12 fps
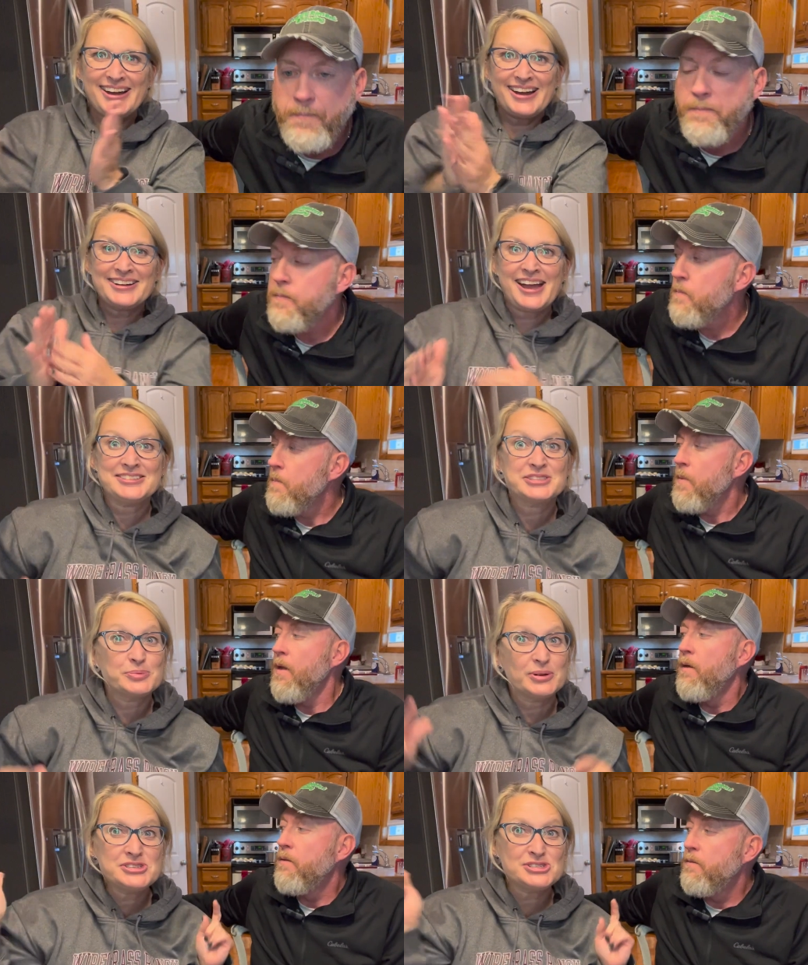Speaker 1: All right,
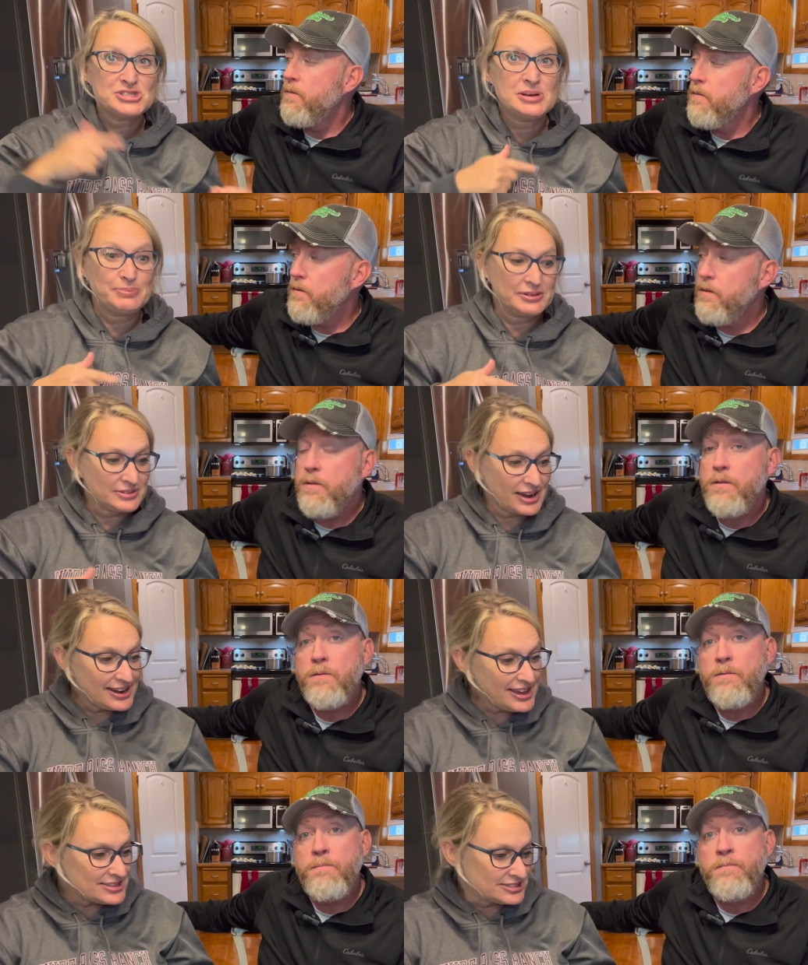so we're just jumping
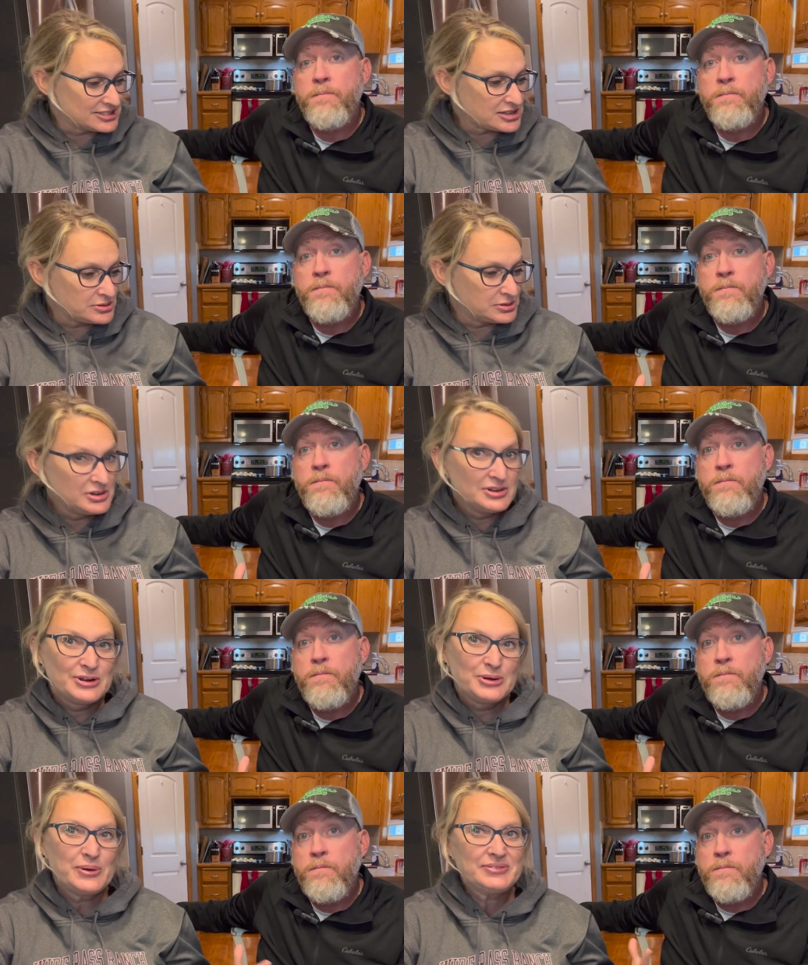right in. So
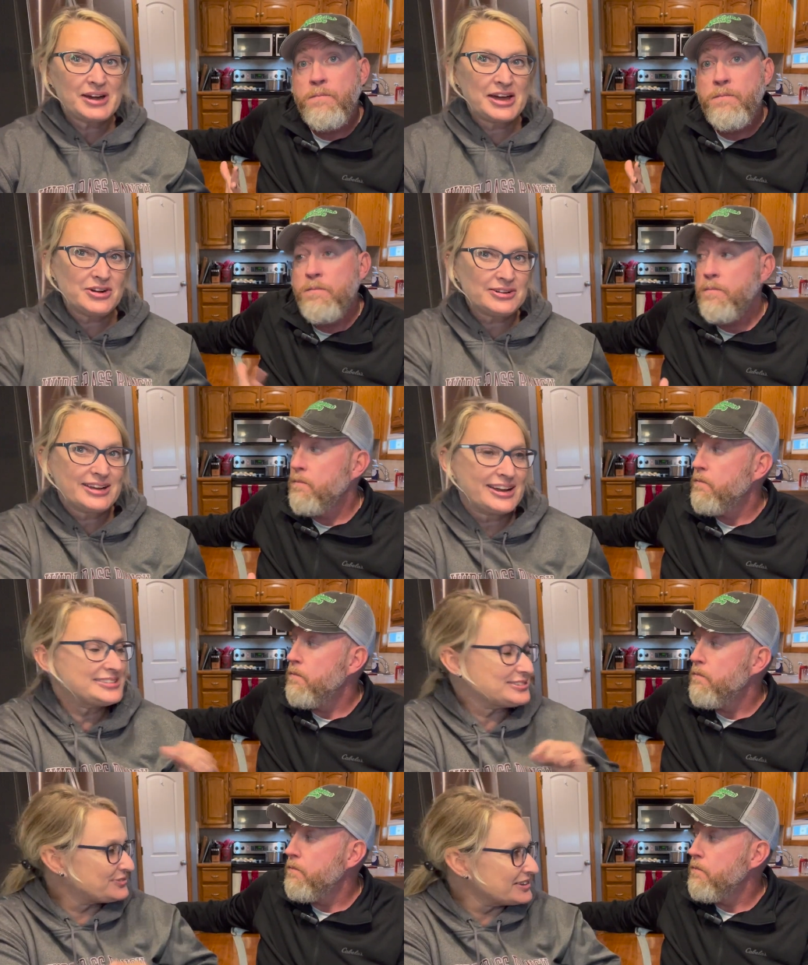we've got all
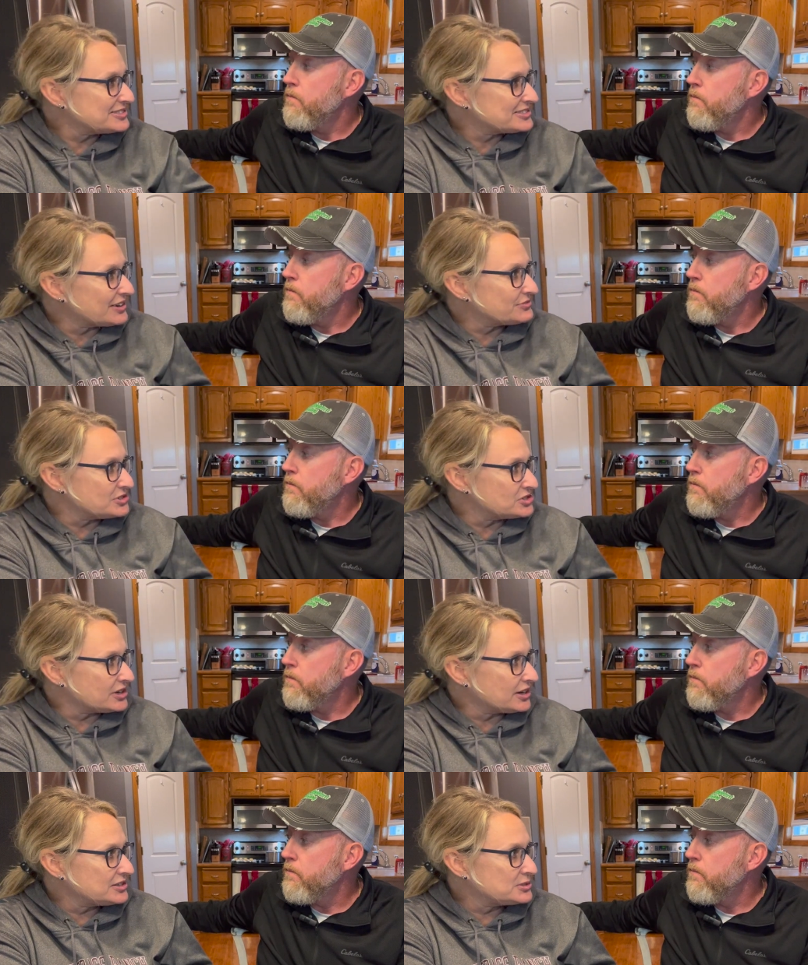kinds of fun stuff to
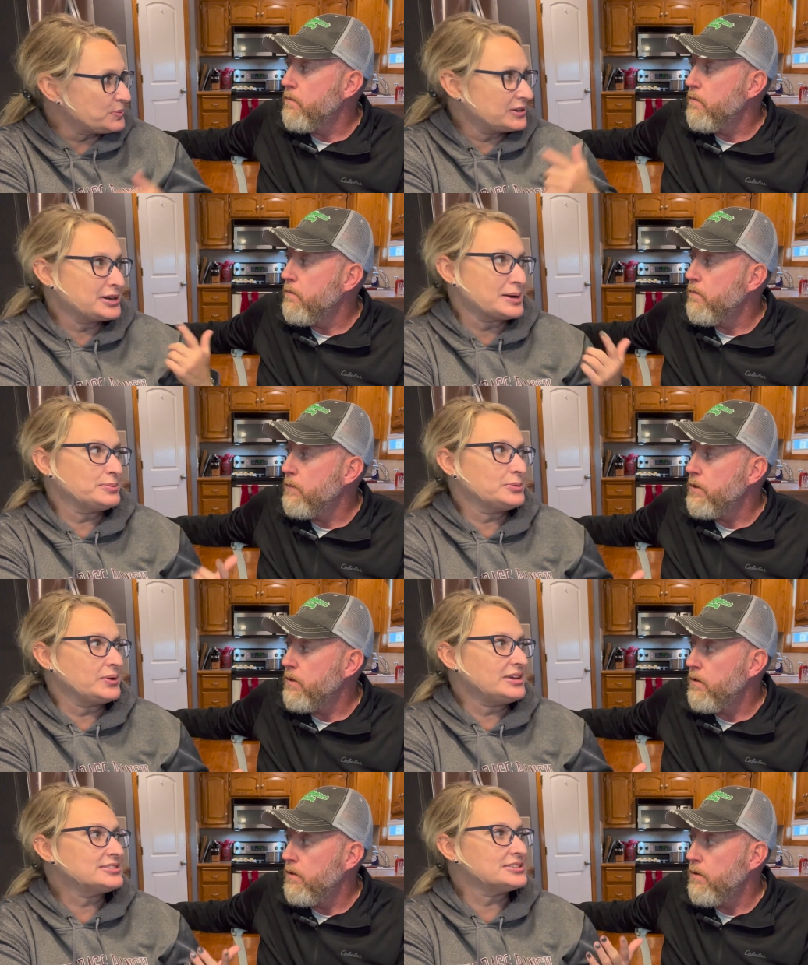share. It's been a couple
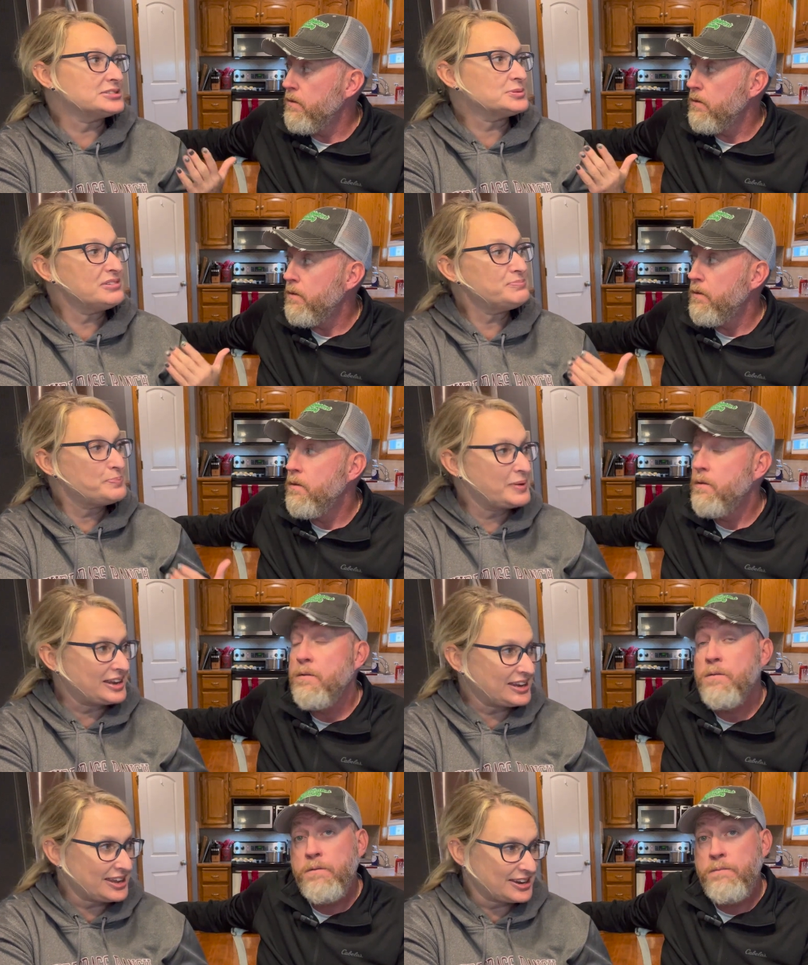weeks since we've
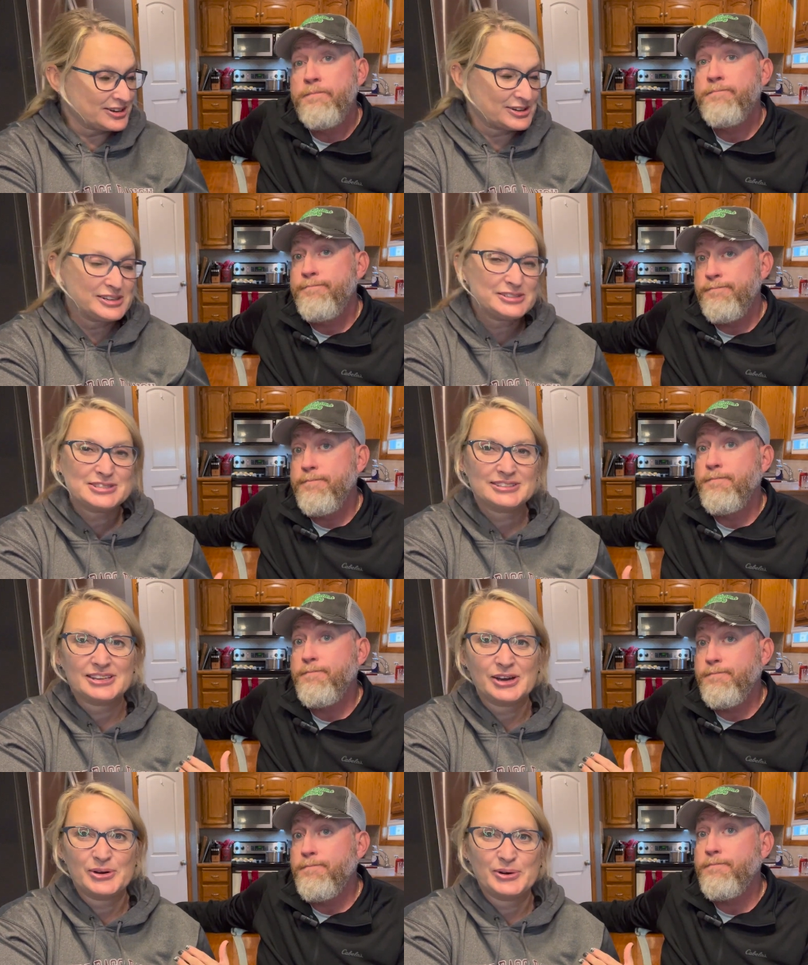been here,
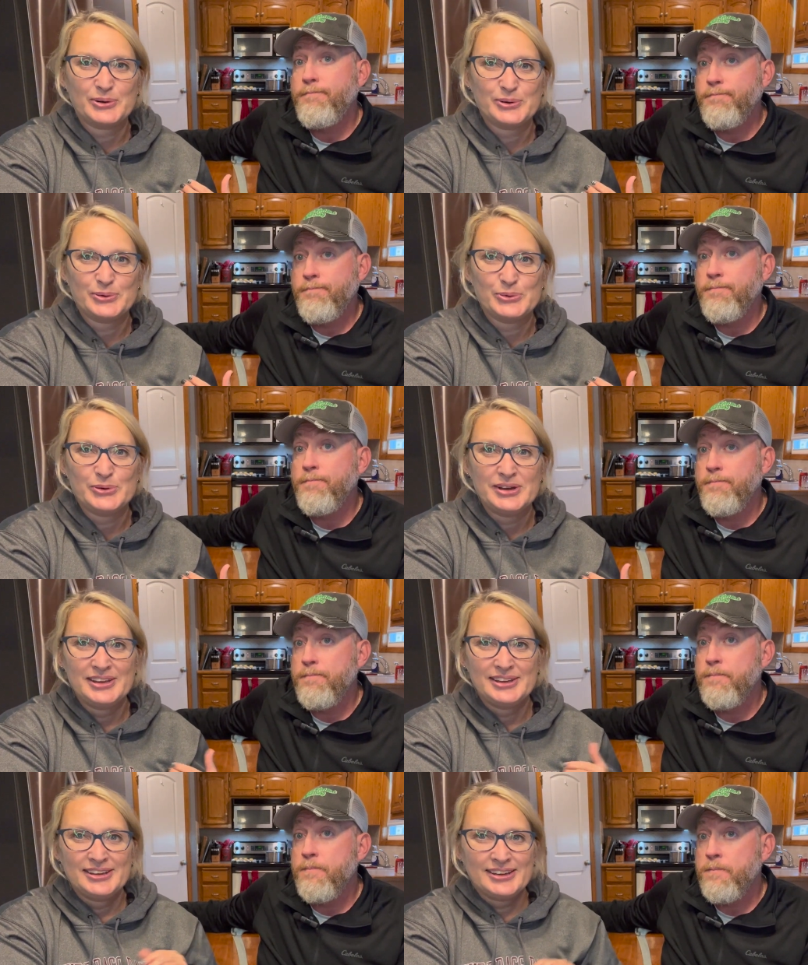so
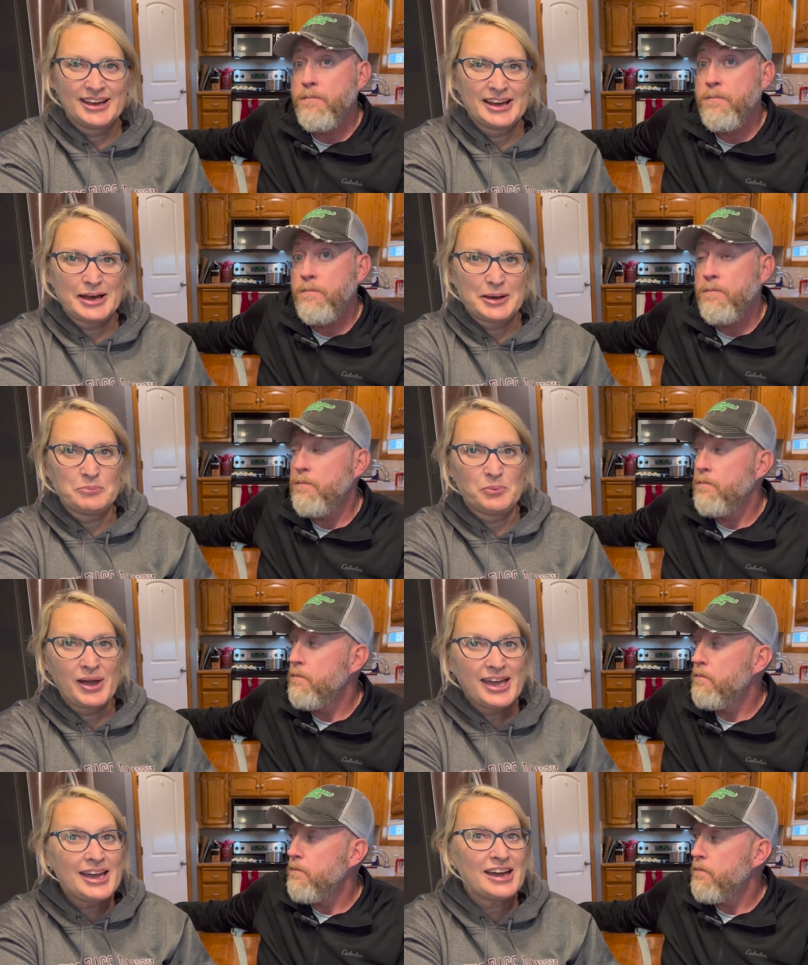um,
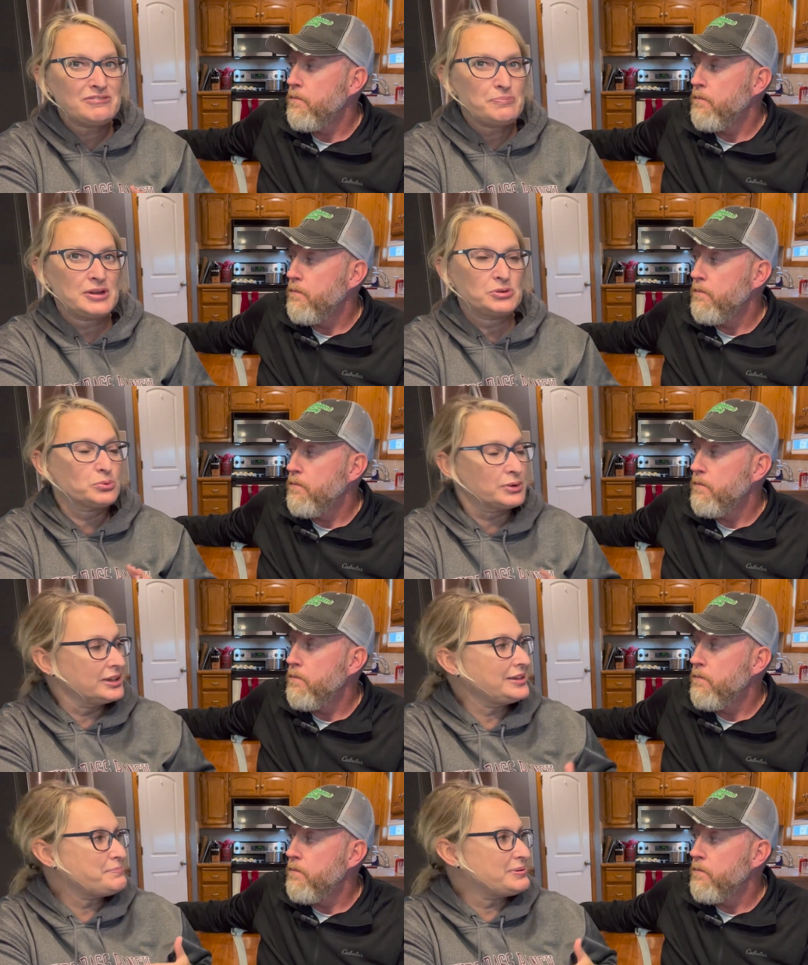we have been really